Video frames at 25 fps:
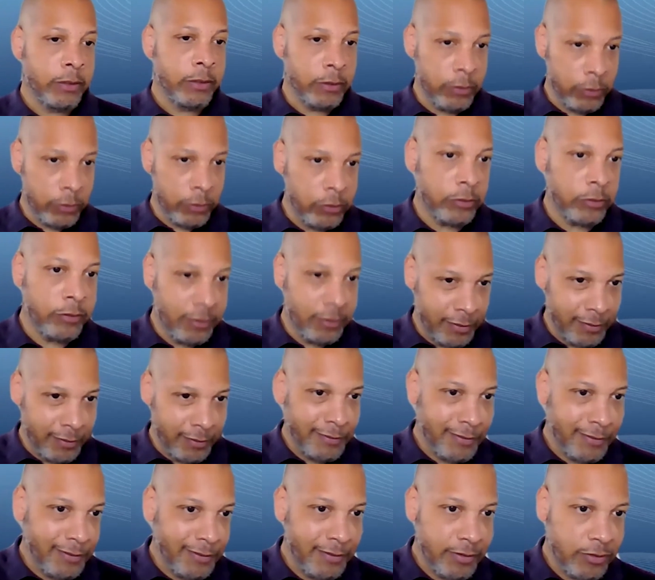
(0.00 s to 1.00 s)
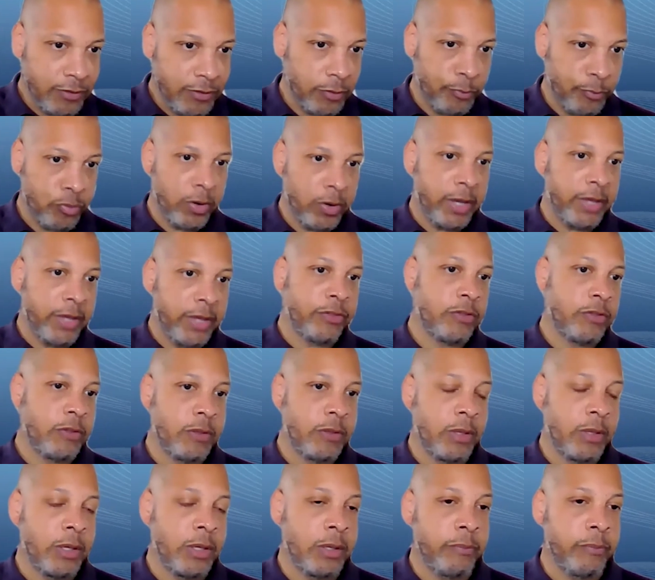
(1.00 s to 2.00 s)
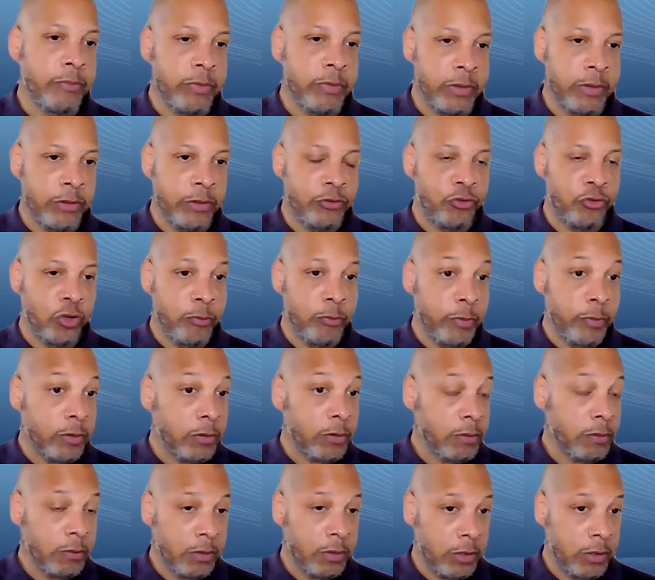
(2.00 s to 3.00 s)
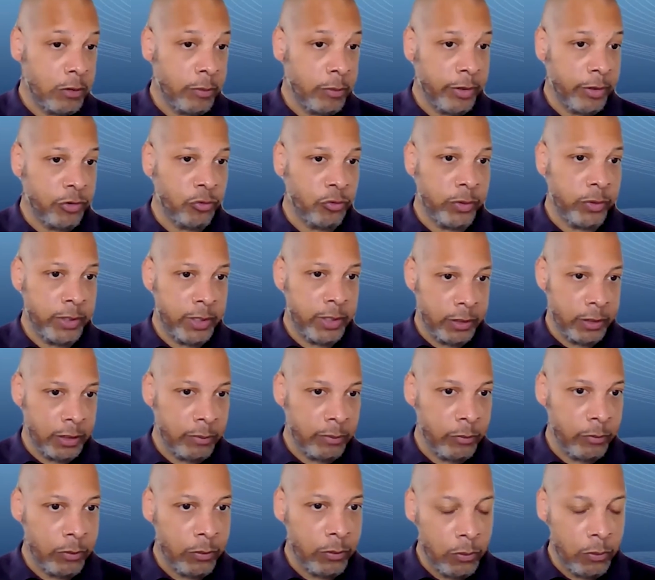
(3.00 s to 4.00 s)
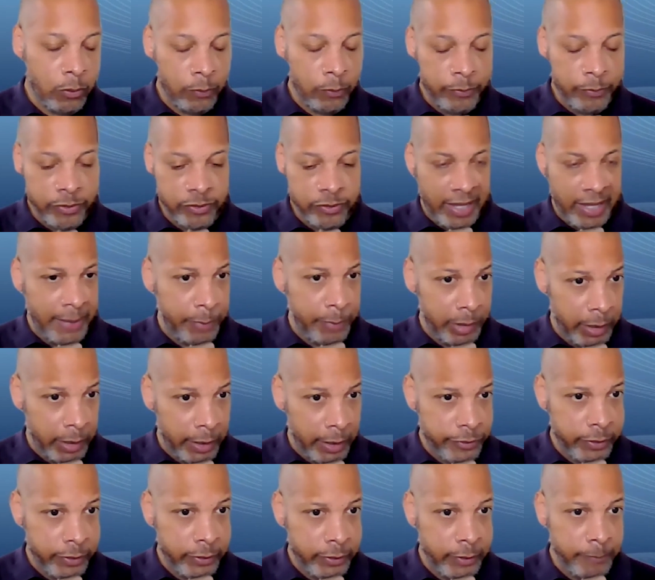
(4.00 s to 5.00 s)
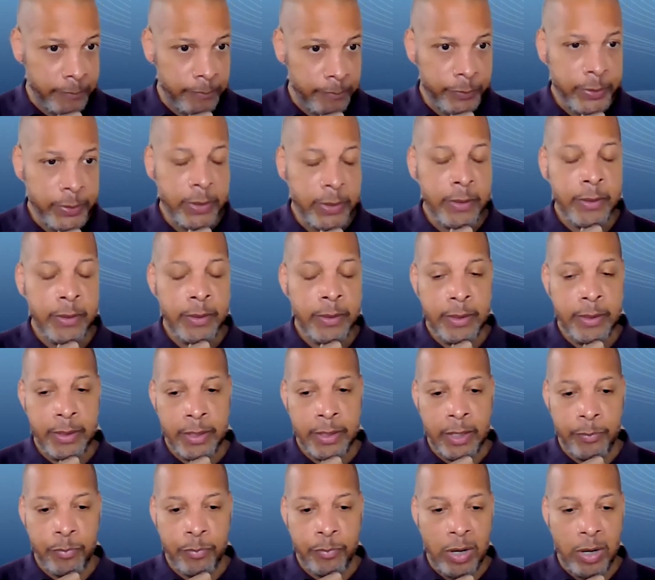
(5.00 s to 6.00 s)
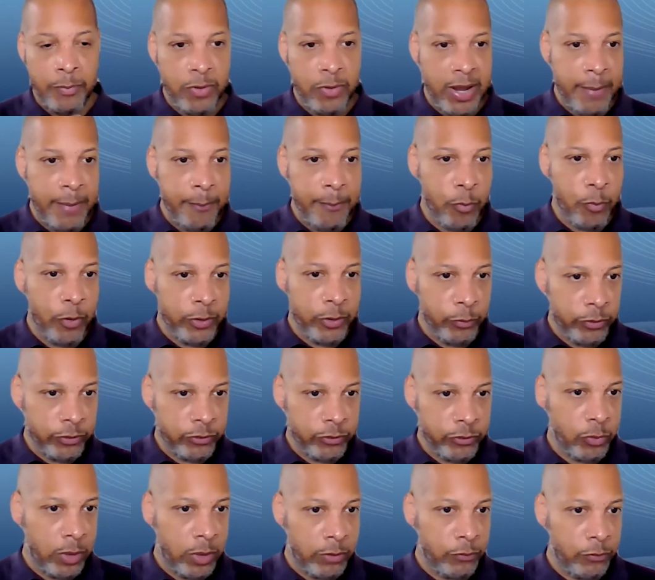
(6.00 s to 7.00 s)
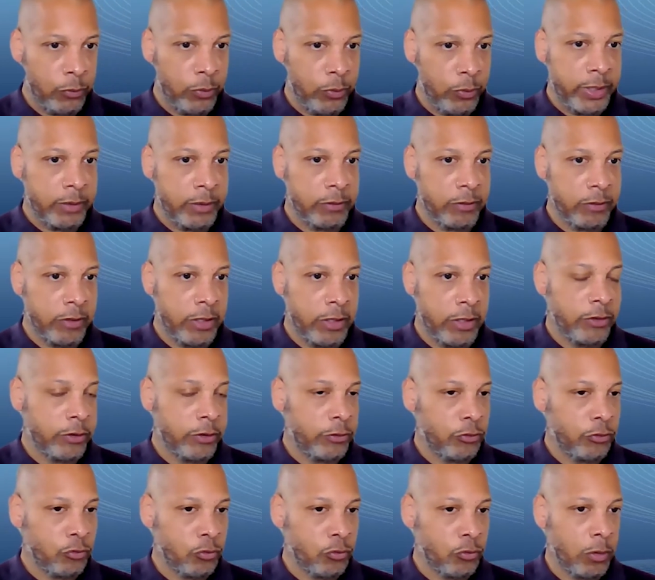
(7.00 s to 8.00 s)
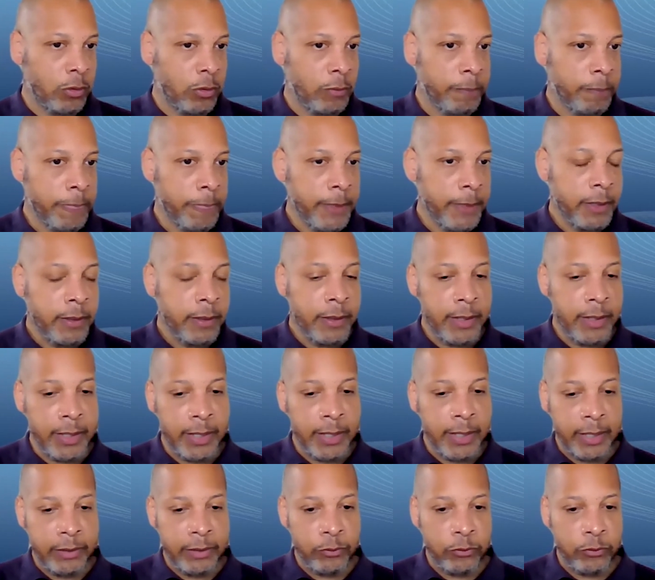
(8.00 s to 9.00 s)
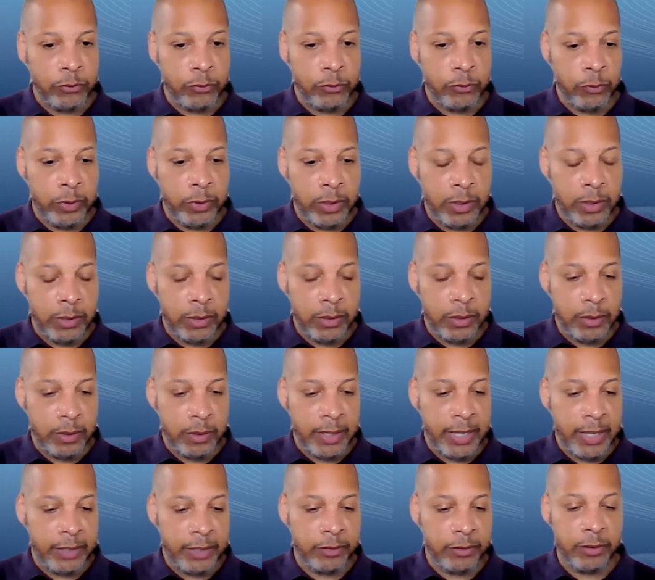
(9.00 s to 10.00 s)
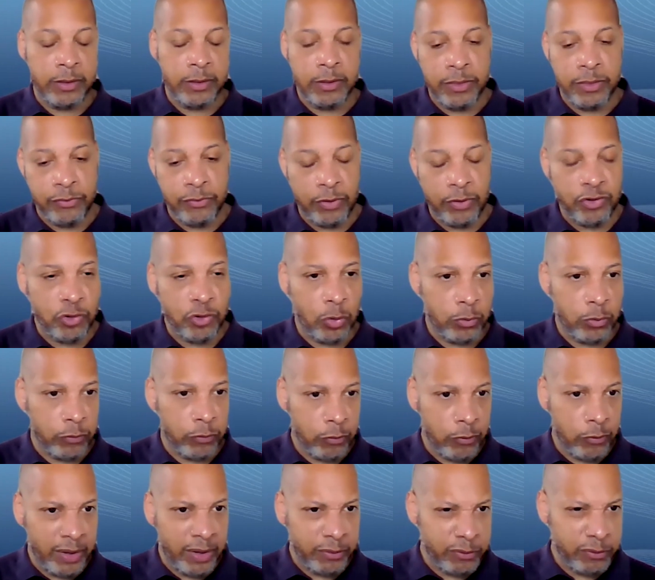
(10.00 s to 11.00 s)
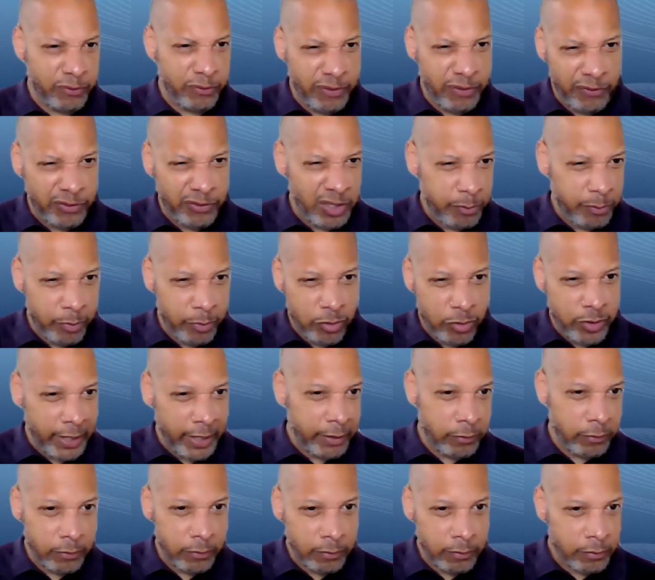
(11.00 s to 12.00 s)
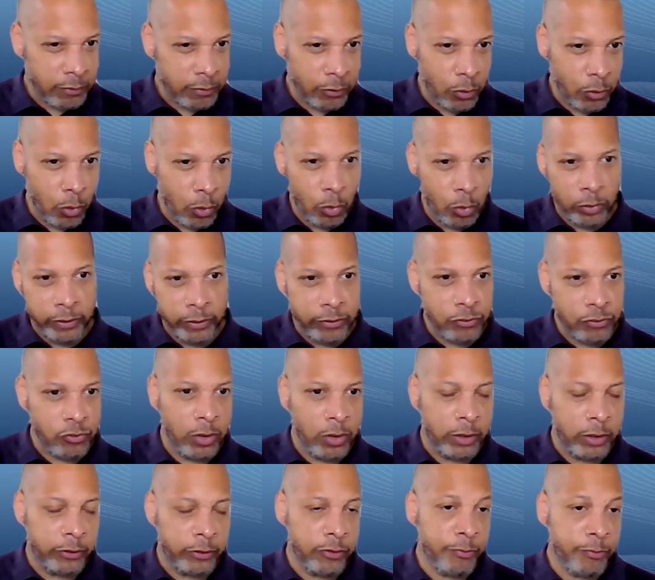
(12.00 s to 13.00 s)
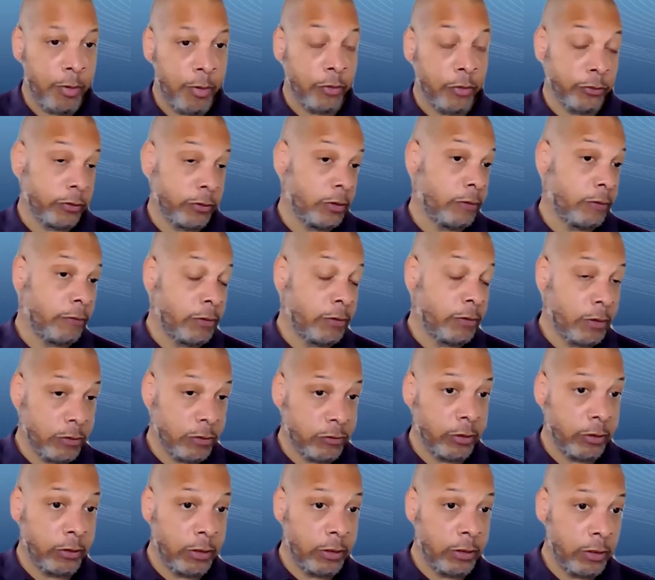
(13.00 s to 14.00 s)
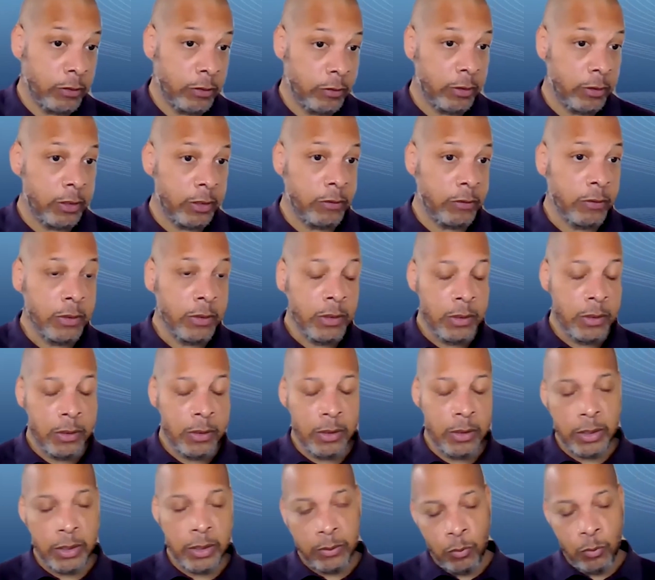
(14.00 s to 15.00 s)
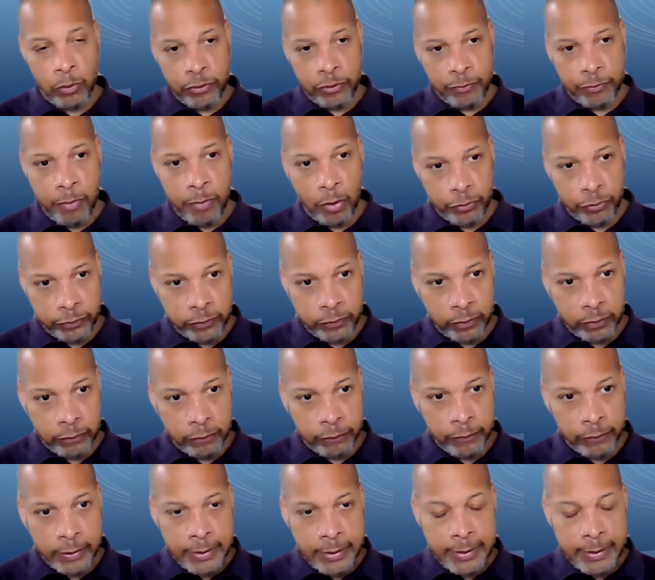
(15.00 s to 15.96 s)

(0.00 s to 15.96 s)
could suppress these tumors, either by shrinking them or stabilizing them. Our primary endpoint was 12-week disease control, and we had a threshold of around 50% to call this trial as positive, and the study indeed was positive.